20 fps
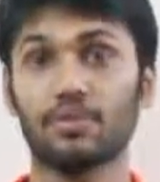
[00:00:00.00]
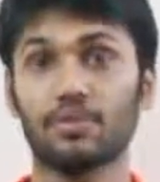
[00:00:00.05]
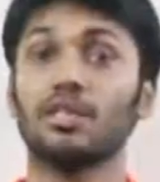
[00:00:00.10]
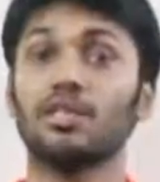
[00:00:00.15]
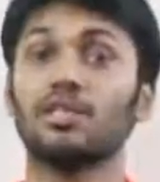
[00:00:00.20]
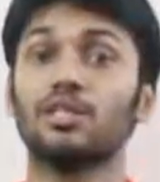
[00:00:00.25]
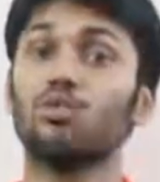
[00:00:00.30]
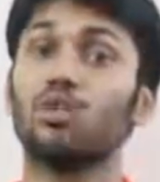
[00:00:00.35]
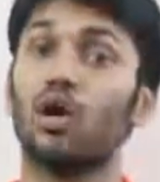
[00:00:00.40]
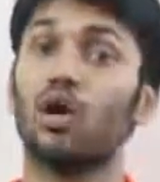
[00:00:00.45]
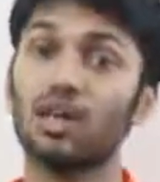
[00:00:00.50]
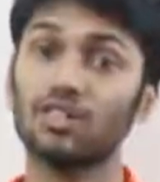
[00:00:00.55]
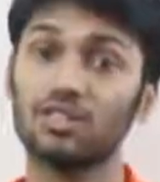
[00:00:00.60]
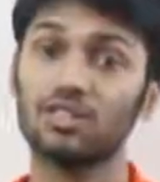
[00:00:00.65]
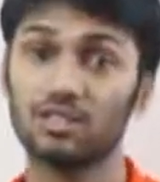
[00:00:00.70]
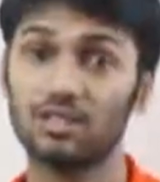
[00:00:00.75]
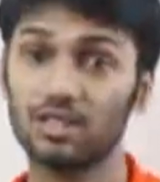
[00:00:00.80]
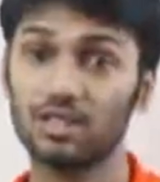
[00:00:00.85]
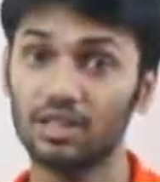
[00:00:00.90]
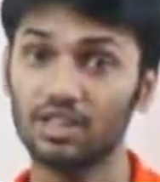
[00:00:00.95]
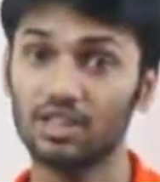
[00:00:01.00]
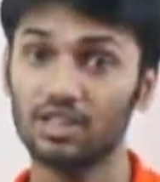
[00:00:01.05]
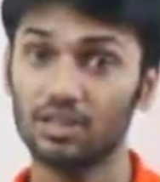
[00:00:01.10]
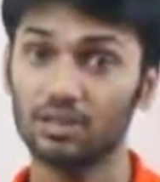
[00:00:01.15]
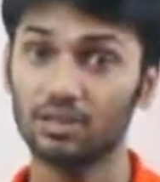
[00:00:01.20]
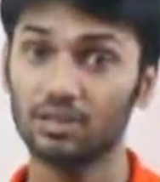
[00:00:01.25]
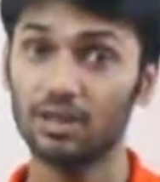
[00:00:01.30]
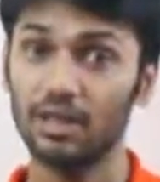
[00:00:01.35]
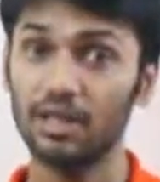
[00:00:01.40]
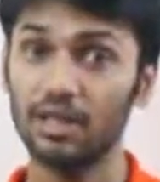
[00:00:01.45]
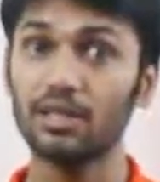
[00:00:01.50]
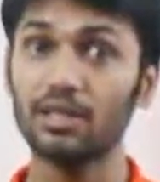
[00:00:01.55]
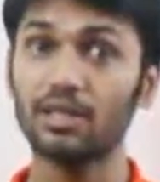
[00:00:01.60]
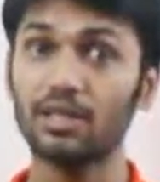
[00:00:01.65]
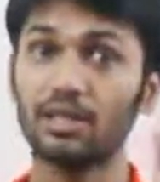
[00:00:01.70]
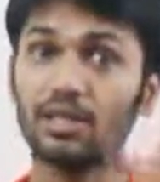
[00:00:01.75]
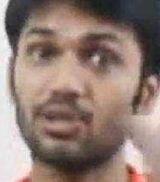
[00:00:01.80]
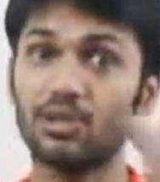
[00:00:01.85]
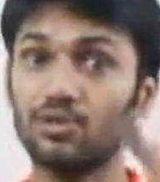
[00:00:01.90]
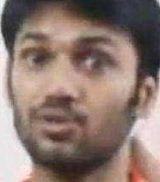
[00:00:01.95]
You ask the student
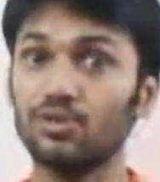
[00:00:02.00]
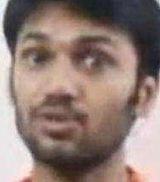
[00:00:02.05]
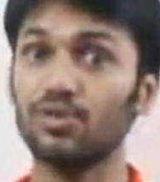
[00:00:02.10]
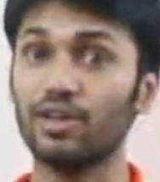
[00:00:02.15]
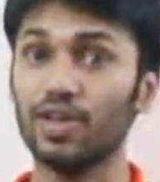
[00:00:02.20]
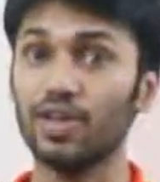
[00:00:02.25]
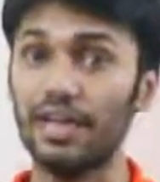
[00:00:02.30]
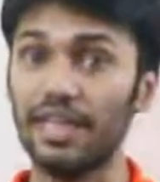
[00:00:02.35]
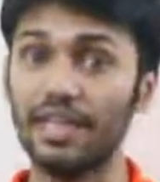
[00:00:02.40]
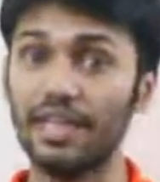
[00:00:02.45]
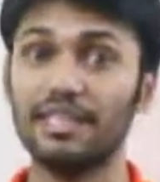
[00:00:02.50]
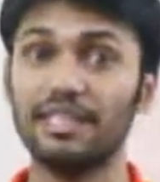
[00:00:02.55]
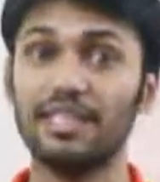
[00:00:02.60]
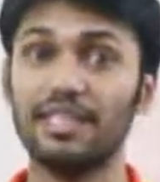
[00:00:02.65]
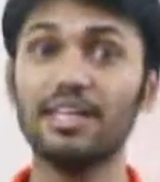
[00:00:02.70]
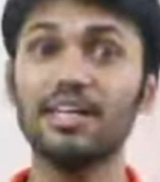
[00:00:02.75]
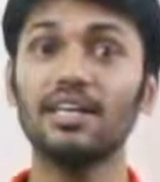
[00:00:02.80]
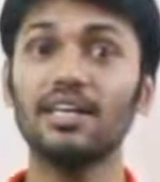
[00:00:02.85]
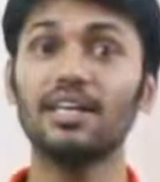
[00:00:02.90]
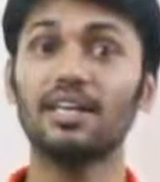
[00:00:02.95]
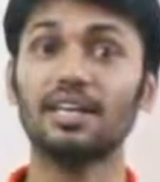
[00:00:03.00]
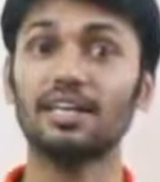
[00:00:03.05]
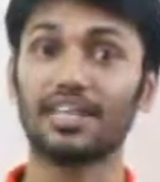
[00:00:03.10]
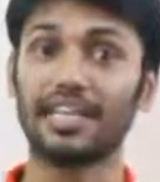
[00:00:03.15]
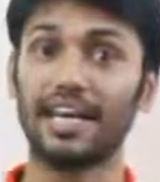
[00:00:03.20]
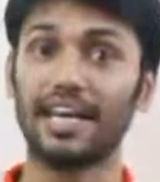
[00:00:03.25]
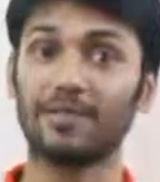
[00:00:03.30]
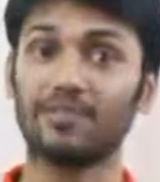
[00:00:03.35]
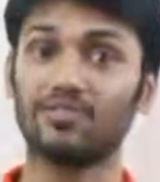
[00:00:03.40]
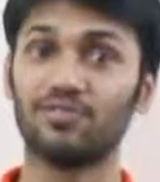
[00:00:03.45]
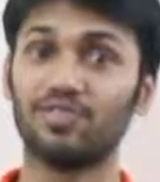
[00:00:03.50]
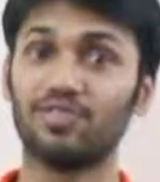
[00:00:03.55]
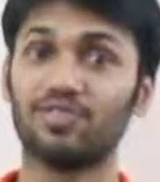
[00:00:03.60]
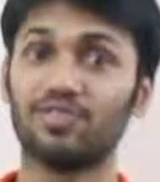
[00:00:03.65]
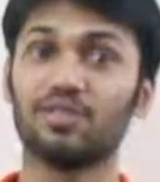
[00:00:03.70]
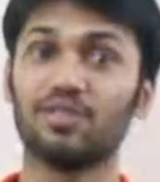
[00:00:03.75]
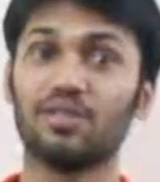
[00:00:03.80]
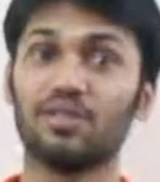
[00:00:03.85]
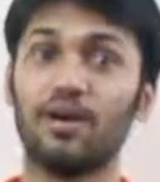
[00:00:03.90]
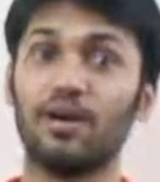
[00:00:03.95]
to fill in the gaps
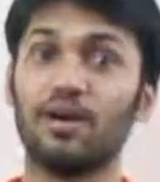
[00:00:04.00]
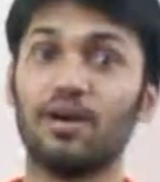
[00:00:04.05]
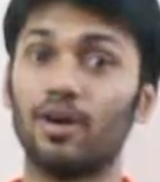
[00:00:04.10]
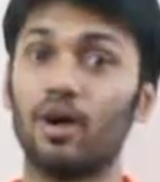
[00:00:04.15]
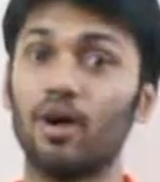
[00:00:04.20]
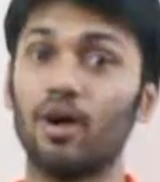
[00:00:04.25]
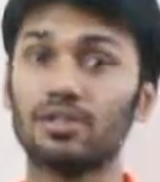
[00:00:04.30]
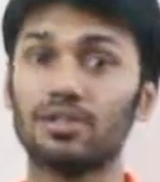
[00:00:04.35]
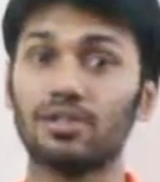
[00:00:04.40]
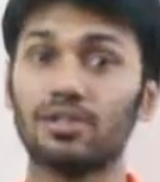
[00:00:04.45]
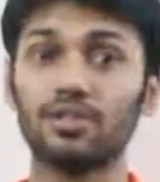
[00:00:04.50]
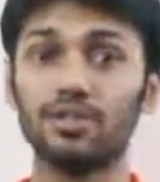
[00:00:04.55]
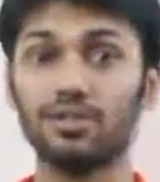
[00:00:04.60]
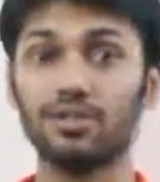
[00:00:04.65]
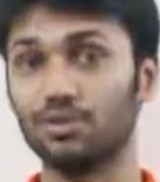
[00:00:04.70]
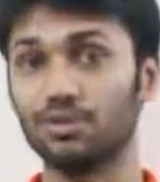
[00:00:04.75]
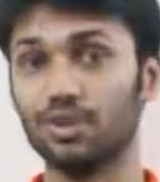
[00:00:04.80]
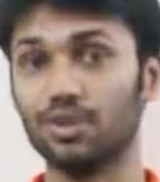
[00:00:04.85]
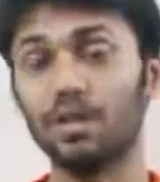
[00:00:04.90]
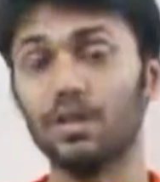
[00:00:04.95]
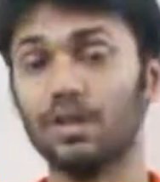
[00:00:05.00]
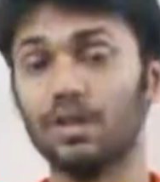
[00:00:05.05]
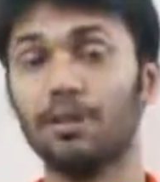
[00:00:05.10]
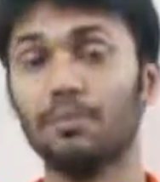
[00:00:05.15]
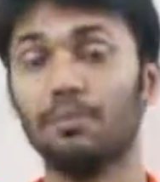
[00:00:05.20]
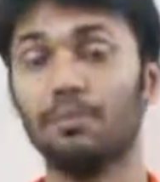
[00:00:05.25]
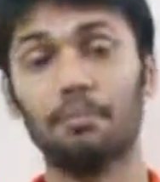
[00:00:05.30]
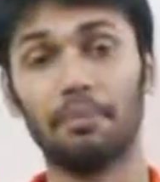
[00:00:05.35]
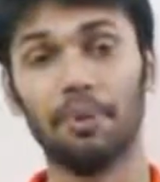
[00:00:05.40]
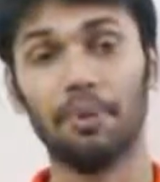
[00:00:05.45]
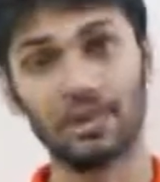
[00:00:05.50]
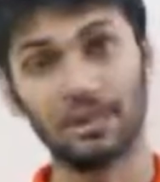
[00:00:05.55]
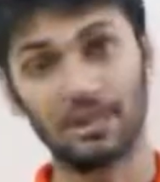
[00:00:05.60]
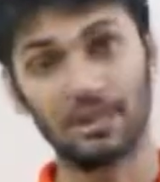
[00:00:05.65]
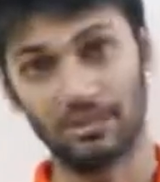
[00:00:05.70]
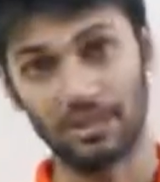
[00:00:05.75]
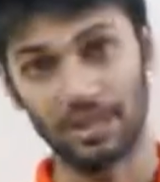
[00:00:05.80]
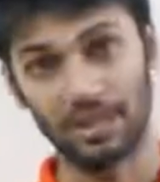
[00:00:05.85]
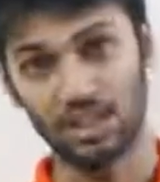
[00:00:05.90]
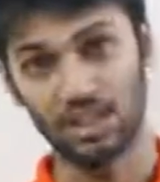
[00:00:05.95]
and also do the
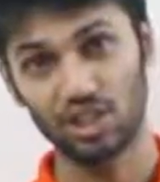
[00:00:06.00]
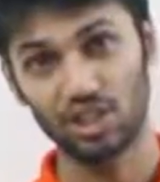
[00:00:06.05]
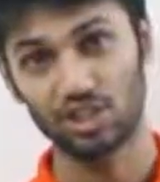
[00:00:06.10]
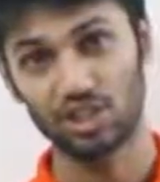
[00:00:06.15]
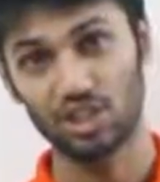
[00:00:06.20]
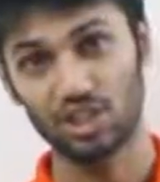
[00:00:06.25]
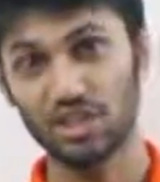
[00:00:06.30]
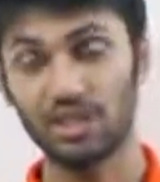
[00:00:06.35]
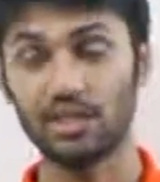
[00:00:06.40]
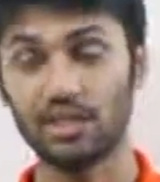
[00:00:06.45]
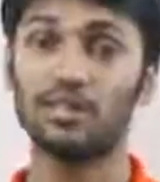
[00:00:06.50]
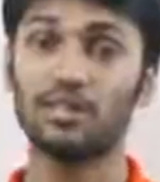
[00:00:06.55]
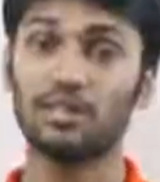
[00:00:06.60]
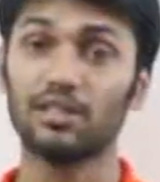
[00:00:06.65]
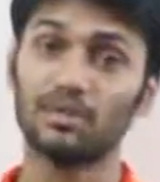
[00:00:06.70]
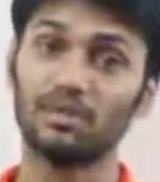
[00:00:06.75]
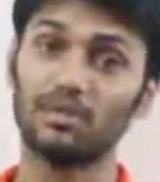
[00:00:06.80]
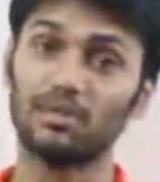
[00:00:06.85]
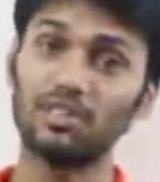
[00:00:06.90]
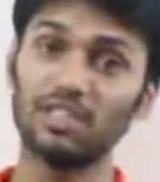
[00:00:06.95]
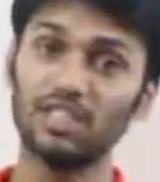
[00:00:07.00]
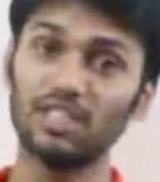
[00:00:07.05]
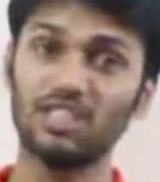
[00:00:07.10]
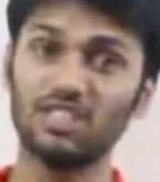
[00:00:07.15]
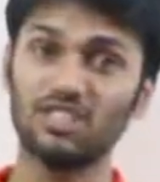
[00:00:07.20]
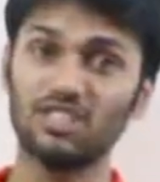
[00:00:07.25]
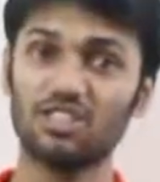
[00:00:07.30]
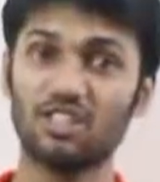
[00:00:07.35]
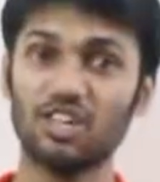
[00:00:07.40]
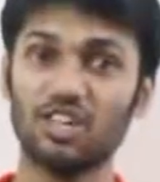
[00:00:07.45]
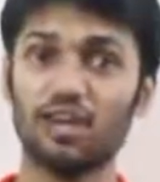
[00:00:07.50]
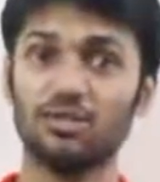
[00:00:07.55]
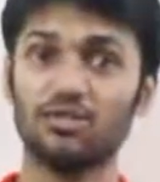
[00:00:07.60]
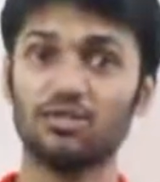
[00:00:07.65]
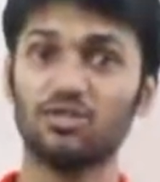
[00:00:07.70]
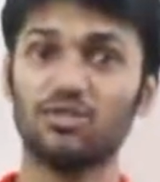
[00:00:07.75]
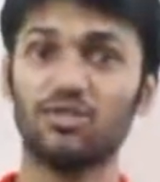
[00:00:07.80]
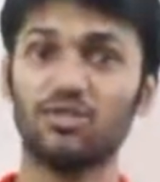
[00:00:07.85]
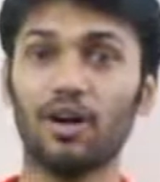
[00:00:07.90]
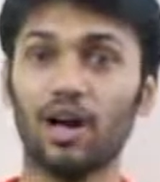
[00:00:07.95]
multiplication here. That means 6 times
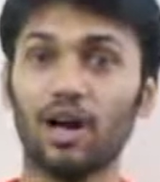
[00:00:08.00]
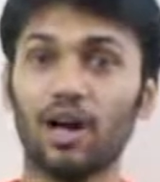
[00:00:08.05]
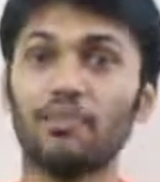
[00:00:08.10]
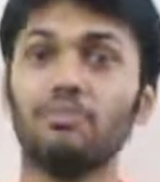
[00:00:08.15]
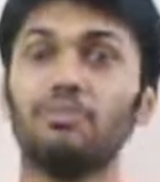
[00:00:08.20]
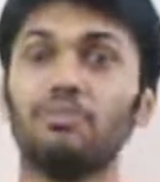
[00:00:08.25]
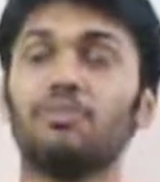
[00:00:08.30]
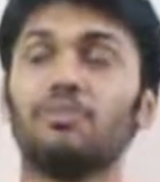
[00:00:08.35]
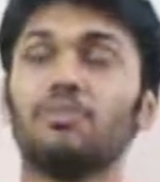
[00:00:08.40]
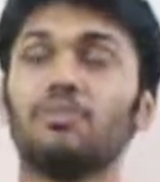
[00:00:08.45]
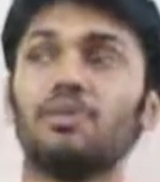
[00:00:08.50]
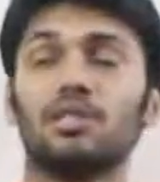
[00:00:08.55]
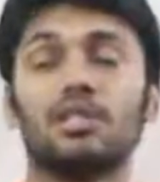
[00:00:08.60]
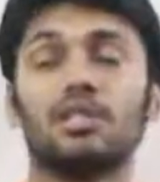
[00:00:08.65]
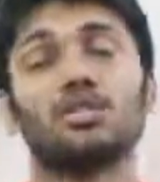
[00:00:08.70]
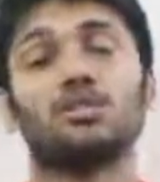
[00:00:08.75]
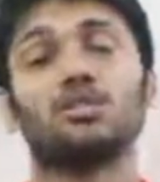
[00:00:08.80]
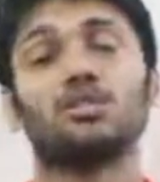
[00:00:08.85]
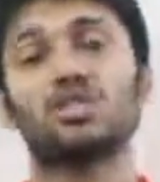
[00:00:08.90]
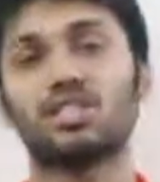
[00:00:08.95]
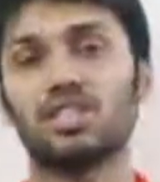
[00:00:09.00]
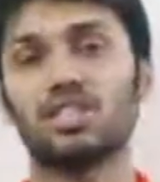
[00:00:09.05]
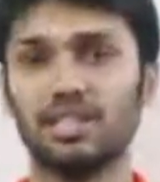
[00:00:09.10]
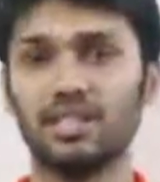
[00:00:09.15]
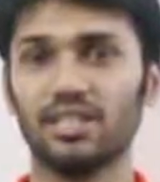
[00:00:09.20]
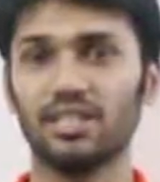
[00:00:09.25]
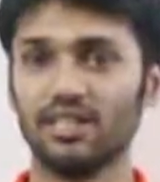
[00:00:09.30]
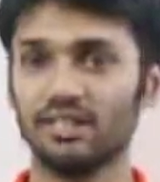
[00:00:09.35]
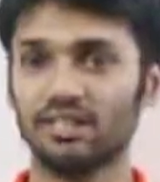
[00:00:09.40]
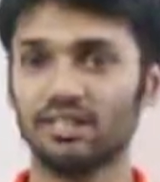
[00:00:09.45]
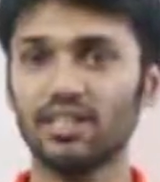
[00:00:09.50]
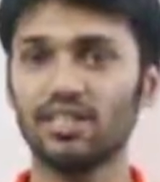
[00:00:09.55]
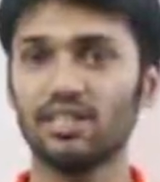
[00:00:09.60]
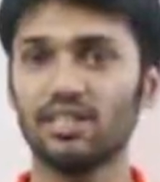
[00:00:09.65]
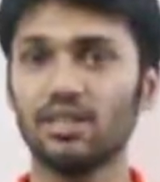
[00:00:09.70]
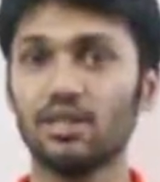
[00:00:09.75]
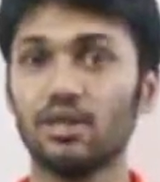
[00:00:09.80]
5 equals 30, right?